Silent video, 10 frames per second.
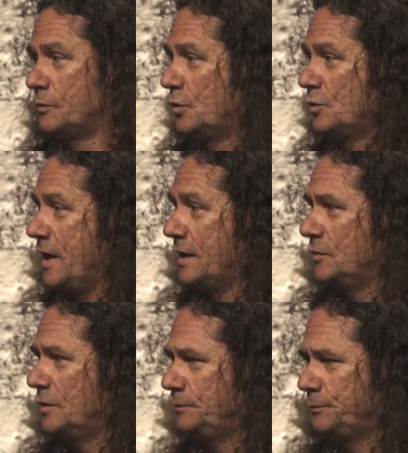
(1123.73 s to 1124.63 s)
Good mate of
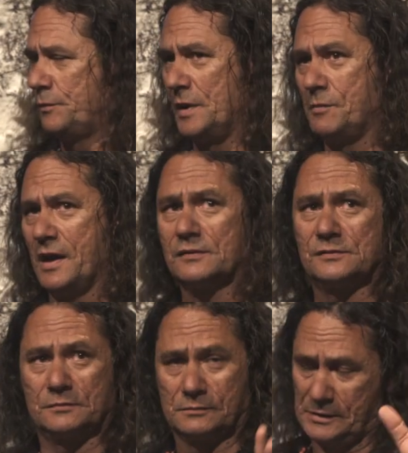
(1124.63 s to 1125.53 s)
mine, Big
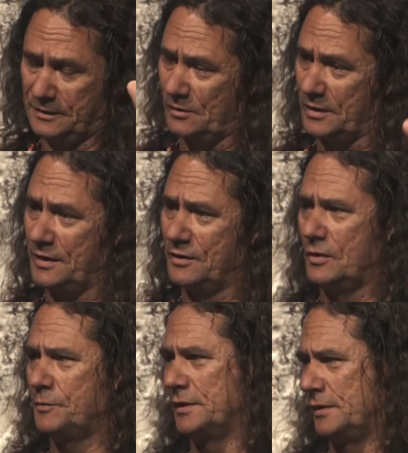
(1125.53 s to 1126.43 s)
Max, he's not here
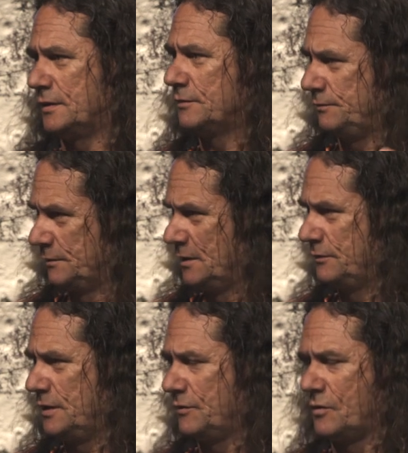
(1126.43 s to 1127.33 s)
tonight, but if
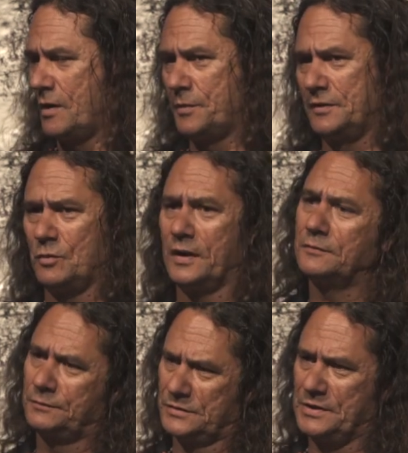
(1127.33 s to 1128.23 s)
you ever up his way,
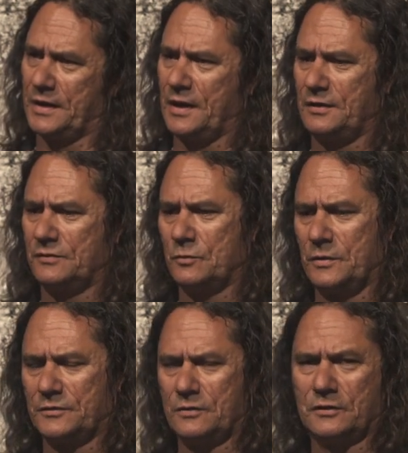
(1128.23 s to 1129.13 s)
check out his
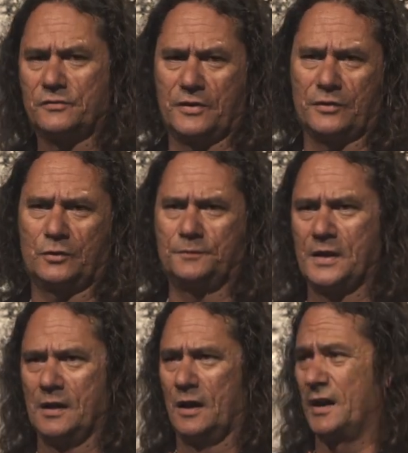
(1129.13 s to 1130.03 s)
restaurants, very good.
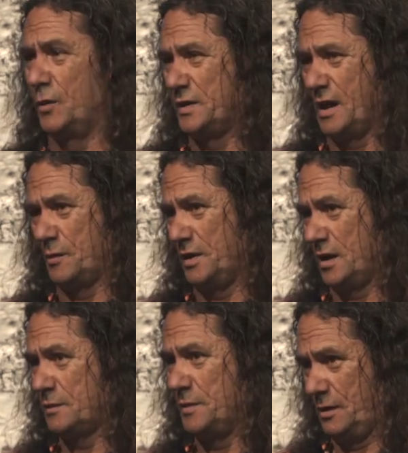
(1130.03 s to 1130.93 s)
I know we can't
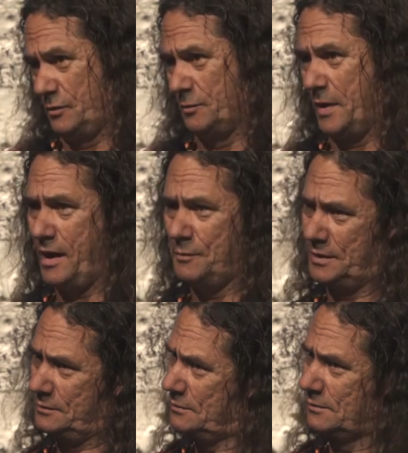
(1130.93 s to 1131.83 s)
plug them here at MAD,
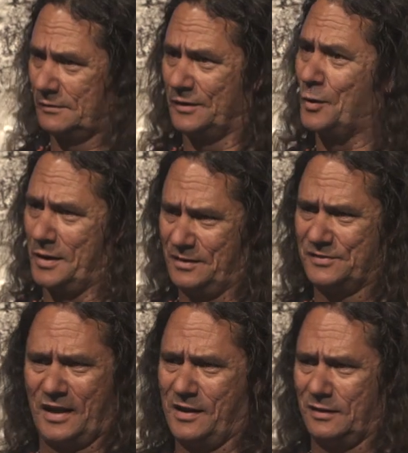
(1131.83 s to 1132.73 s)
but that's why I didn't
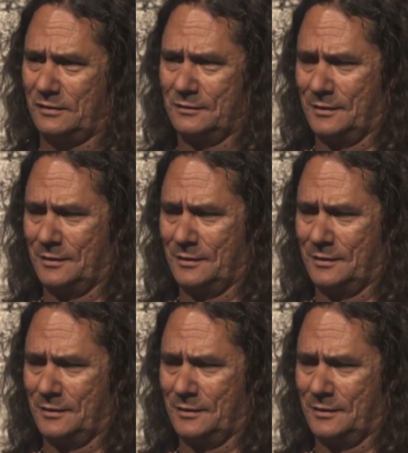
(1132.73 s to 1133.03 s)
say anything.